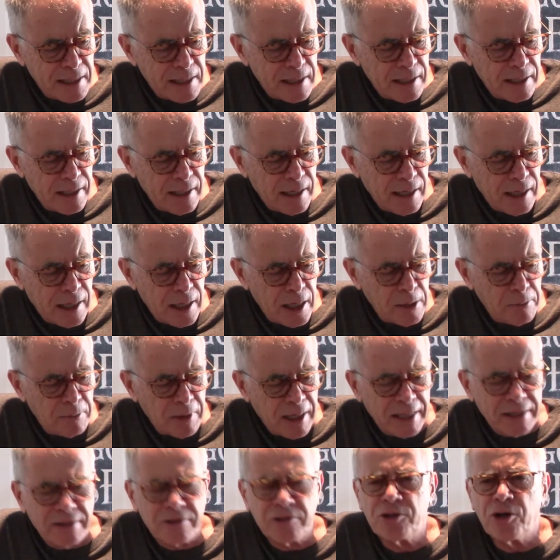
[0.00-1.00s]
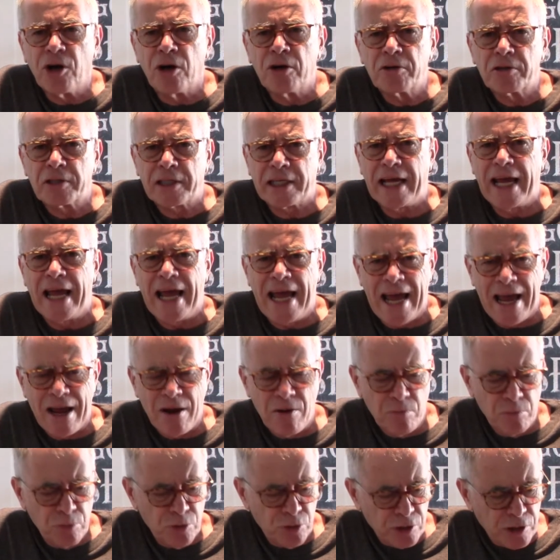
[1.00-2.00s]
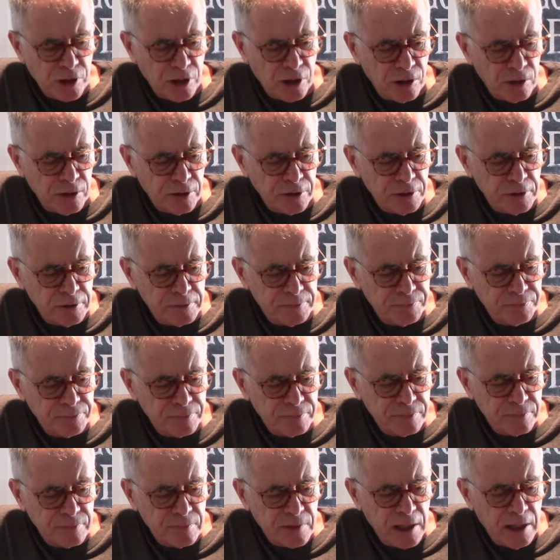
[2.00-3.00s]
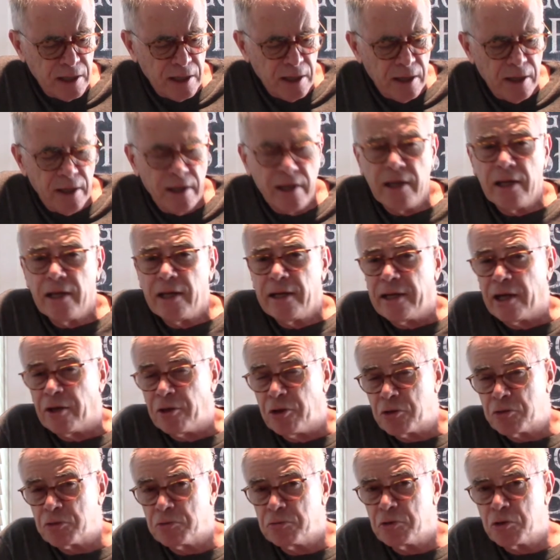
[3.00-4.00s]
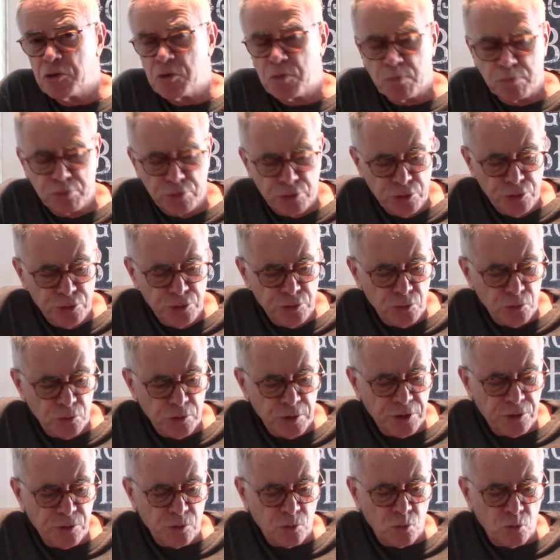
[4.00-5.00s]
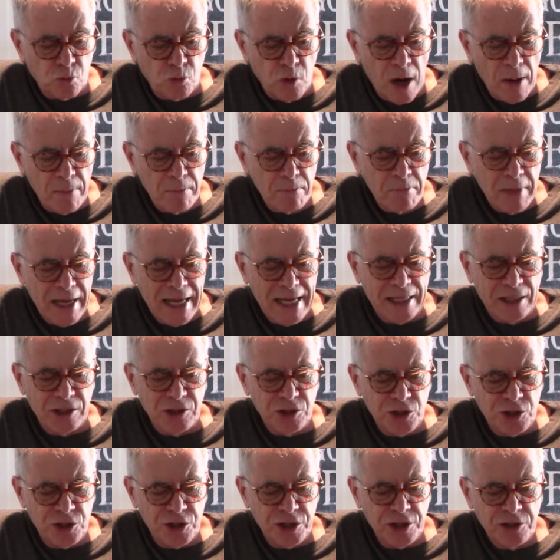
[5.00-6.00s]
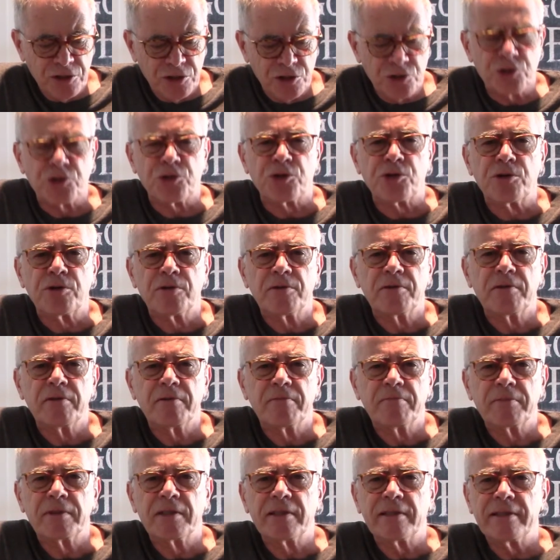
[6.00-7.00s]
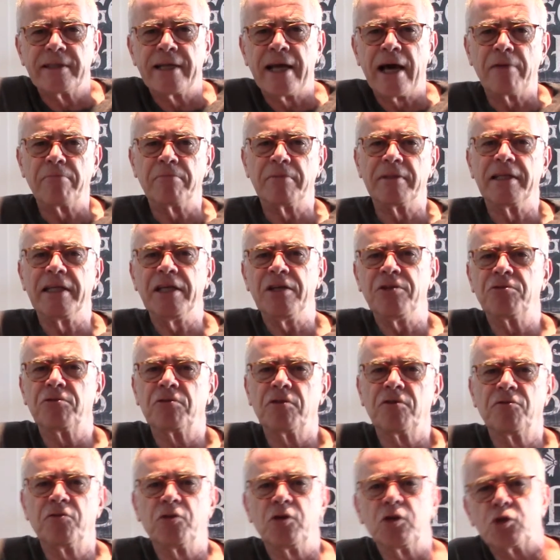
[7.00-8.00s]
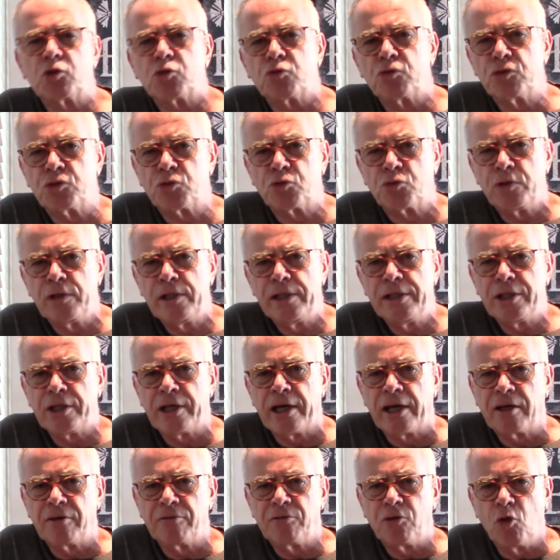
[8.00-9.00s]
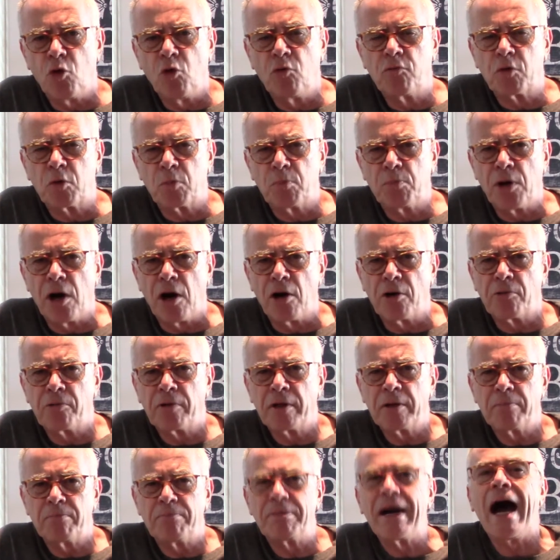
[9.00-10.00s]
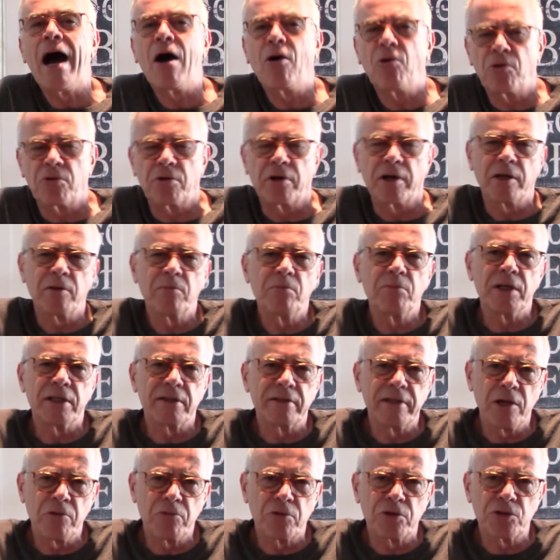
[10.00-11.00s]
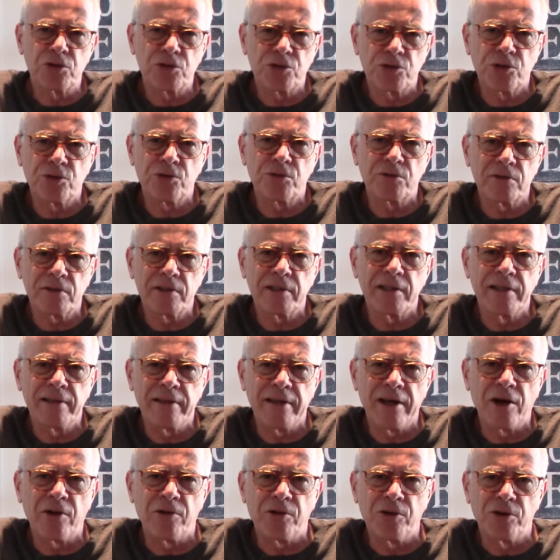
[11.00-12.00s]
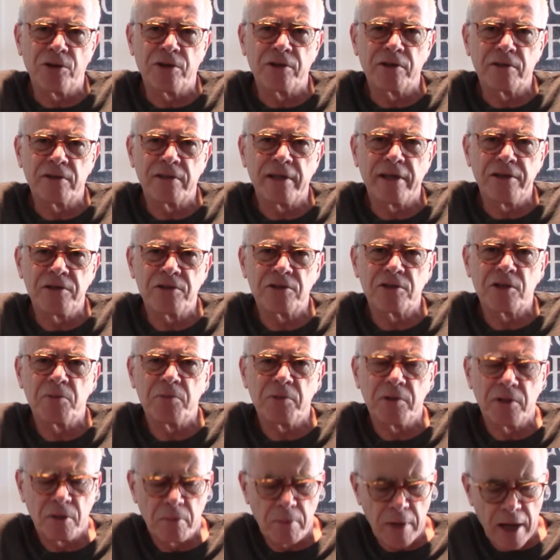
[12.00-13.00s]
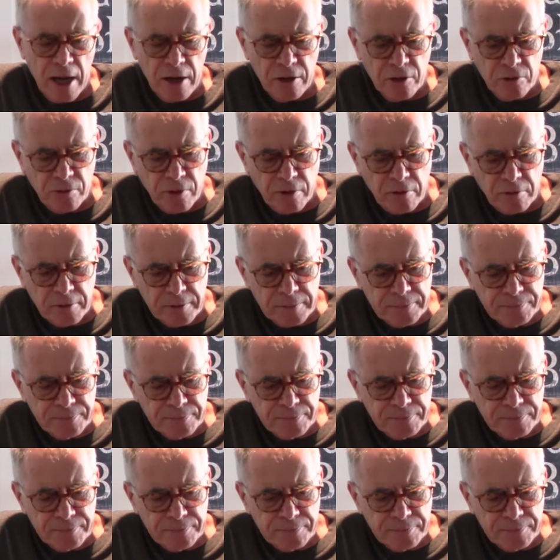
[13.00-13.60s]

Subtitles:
a dark amber color. Now this one was brewed with rum and ginger. Now neither of which was really kind of overpowering, but they were certainly there. You could taste them in the background.